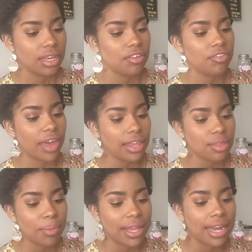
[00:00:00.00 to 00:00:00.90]
Faith
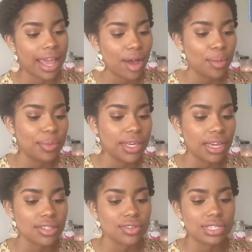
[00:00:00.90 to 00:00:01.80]
may now be
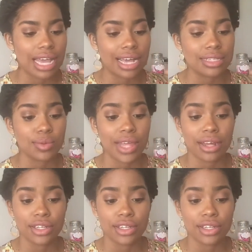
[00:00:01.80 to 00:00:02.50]
exercised without